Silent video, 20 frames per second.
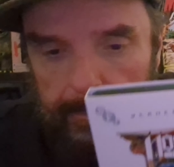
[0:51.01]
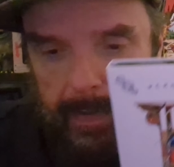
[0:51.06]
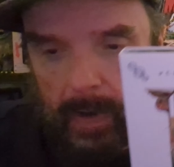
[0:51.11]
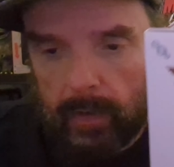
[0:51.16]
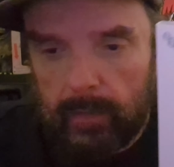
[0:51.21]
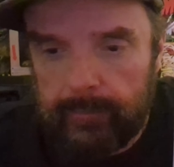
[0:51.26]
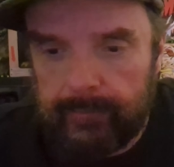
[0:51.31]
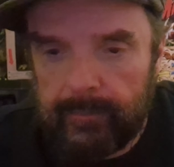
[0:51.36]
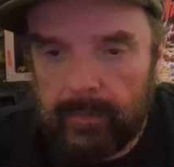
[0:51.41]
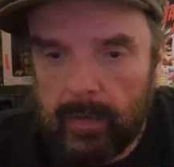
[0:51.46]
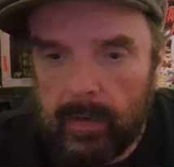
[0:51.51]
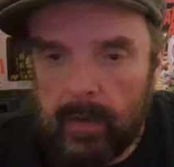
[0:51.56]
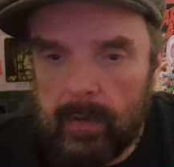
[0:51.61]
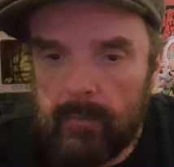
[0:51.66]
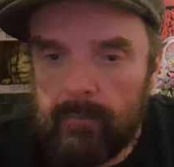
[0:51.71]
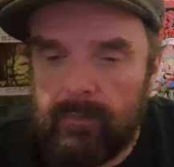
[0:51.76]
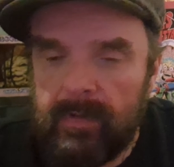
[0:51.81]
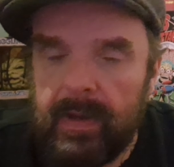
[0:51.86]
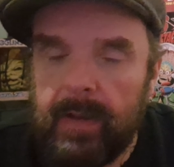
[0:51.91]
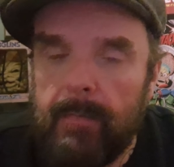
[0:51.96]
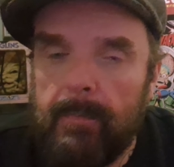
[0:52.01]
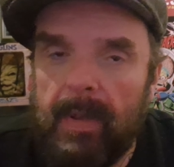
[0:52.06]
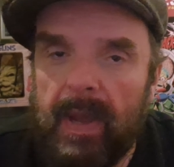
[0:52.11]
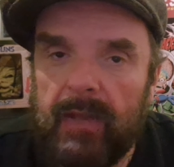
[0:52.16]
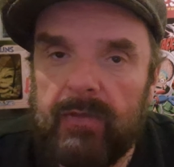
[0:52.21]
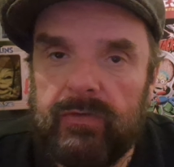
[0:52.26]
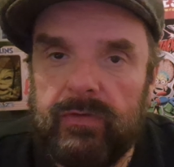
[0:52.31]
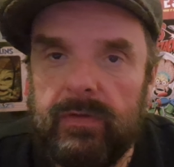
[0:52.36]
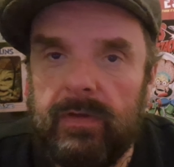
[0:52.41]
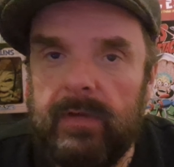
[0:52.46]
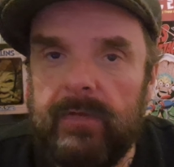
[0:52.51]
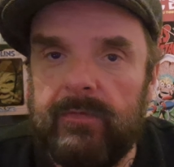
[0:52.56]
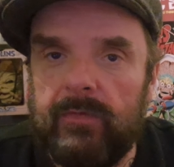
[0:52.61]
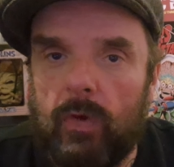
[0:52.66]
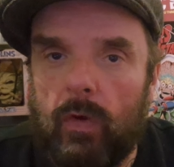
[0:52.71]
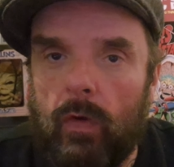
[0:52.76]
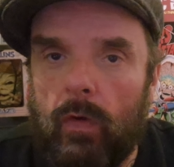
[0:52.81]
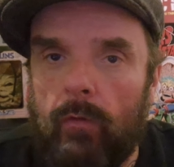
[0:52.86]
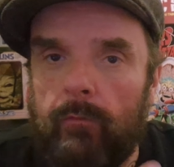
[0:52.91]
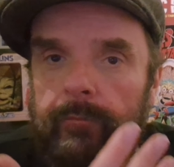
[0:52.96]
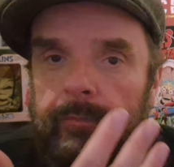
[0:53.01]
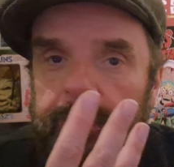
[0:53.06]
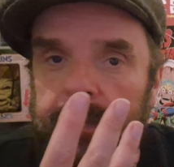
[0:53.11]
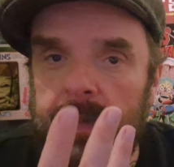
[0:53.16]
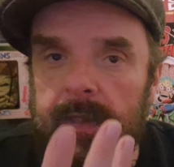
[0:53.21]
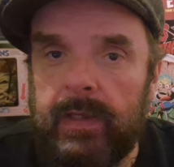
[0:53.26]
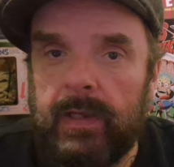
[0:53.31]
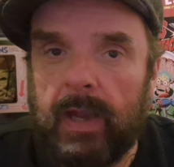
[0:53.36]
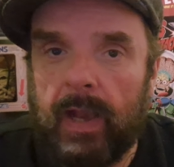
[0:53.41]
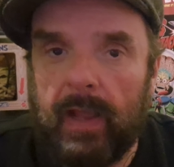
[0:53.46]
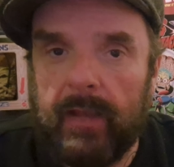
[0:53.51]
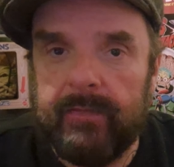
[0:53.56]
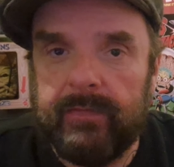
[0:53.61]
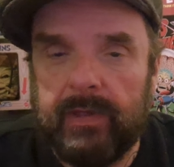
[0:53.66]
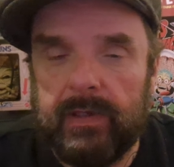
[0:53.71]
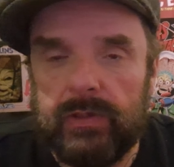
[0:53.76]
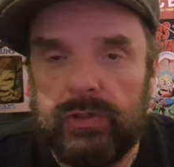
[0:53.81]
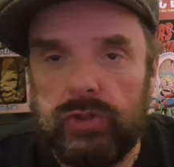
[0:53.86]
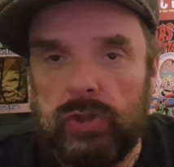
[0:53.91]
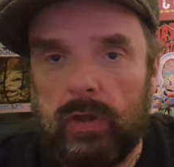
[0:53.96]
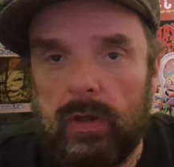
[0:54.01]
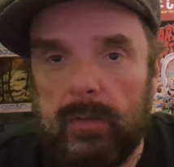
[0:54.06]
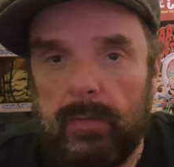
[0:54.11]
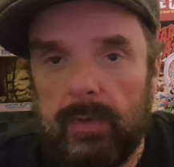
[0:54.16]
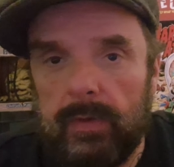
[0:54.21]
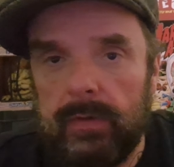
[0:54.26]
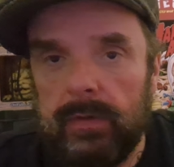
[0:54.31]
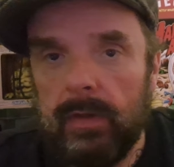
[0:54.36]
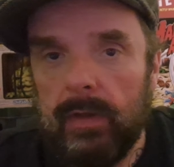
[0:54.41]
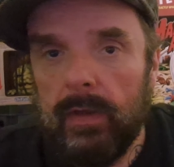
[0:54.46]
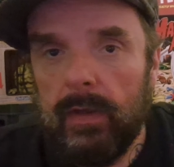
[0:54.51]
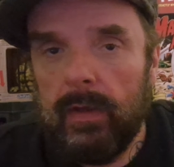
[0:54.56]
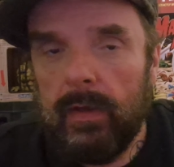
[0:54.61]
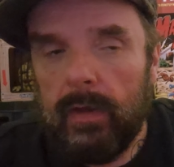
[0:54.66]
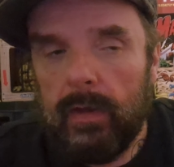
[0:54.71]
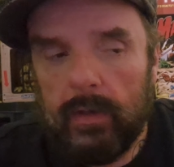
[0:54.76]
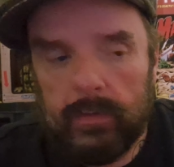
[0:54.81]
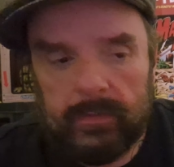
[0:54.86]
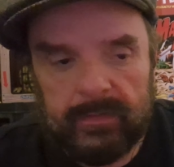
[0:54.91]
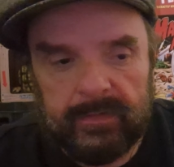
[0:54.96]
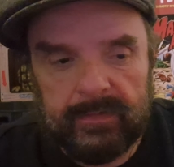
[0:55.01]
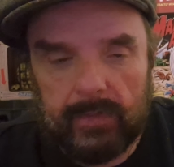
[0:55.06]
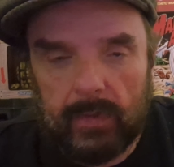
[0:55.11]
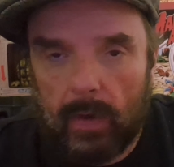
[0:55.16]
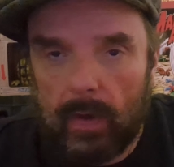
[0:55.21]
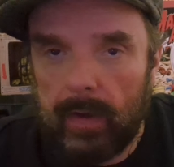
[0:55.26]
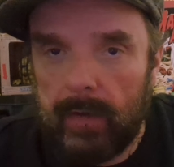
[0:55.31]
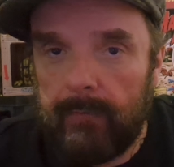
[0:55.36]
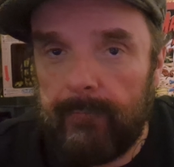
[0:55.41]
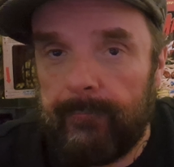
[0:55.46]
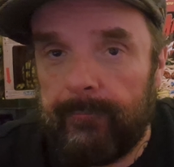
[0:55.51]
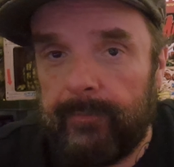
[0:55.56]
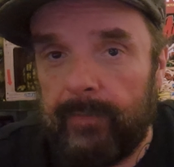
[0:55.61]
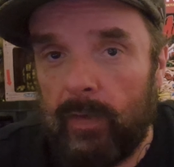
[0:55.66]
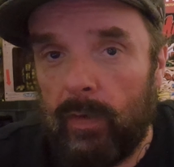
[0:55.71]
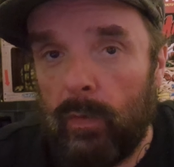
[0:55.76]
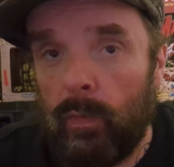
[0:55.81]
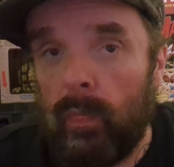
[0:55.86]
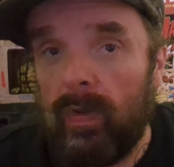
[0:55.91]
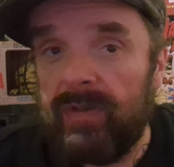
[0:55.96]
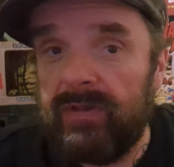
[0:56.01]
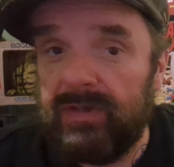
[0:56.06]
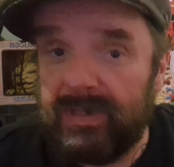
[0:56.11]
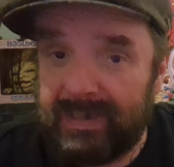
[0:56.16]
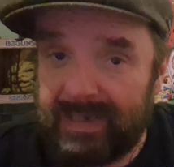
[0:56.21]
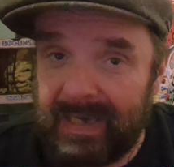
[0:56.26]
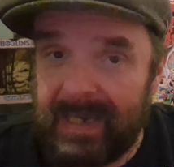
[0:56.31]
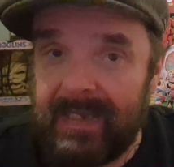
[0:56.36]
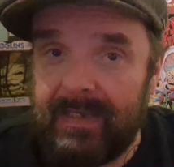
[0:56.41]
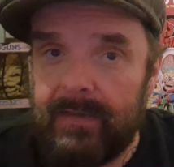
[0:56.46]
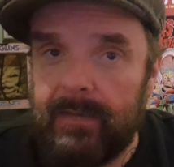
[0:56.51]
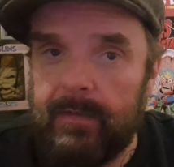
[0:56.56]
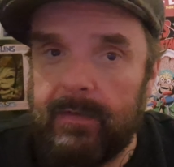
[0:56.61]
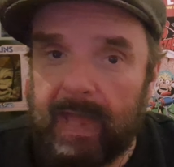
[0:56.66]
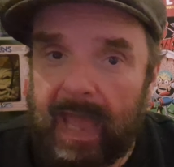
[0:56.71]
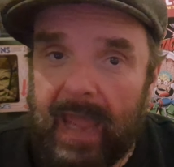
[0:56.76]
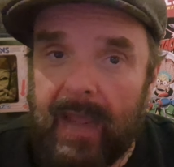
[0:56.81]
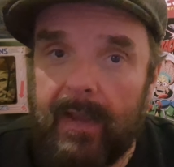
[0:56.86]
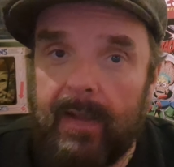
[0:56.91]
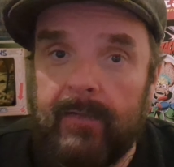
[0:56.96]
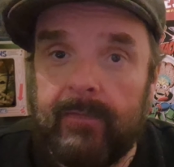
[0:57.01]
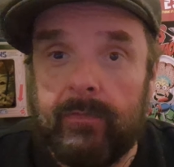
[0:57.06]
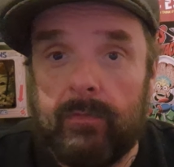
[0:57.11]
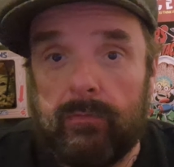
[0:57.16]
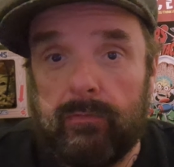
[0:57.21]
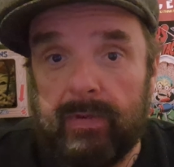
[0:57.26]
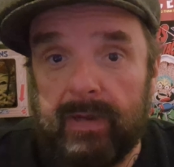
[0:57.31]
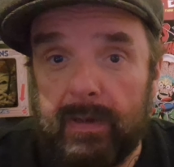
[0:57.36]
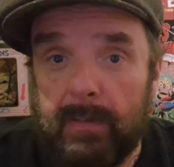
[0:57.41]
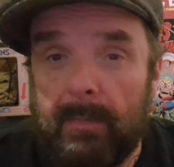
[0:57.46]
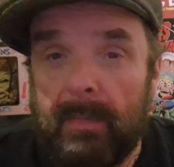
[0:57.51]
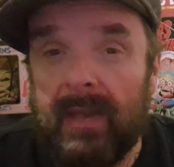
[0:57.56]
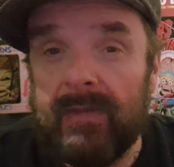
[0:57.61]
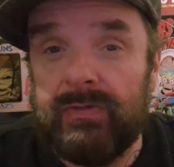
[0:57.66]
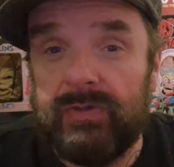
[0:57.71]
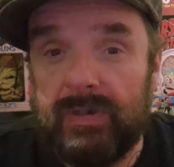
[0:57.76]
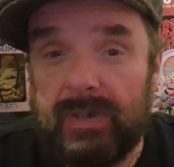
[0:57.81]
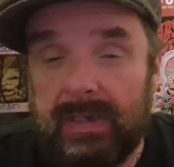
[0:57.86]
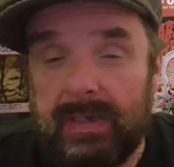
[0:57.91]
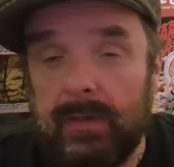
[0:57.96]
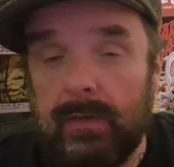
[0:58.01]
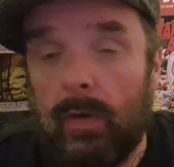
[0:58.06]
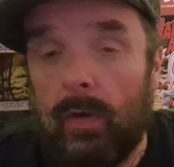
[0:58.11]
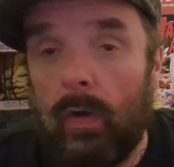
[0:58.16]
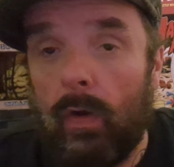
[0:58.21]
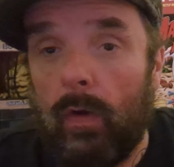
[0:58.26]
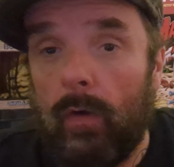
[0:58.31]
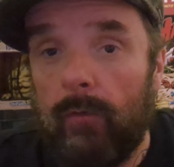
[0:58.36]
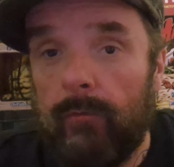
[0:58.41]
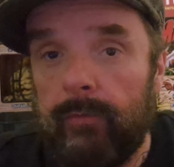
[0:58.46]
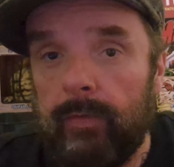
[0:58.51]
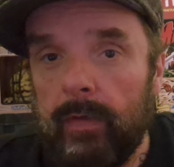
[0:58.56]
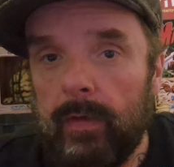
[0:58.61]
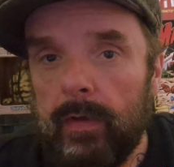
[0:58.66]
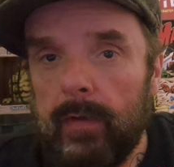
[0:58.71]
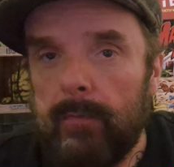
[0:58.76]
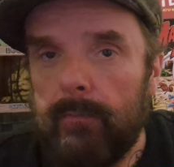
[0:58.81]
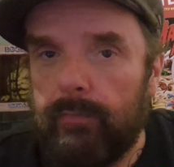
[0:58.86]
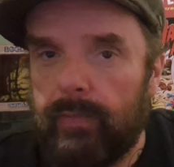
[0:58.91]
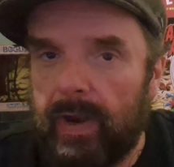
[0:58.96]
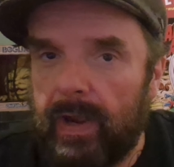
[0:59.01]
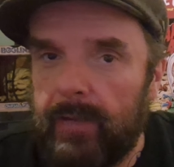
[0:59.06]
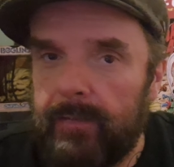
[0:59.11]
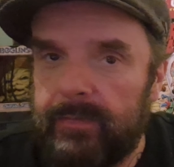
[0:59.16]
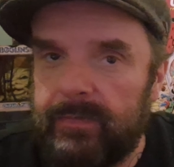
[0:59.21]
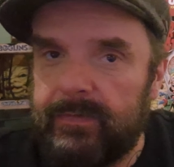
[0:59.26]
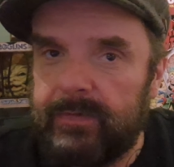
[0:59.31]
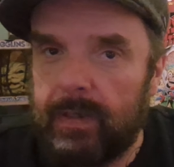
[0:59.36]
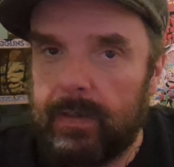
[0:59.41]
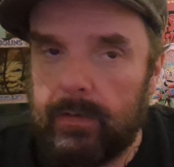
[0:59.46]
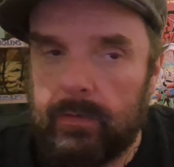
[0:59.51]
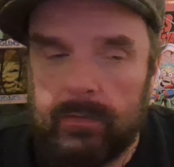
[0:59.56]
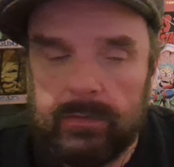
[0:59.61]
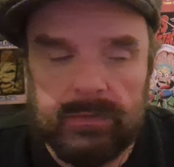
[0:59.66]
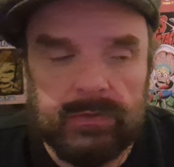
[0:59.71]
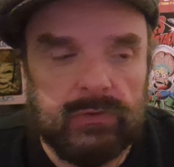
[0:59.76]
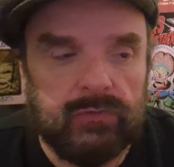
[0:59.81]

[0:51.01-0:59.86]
both reimaginings of the classic German silent film, which again, that is a reimagining of Bram Stoker's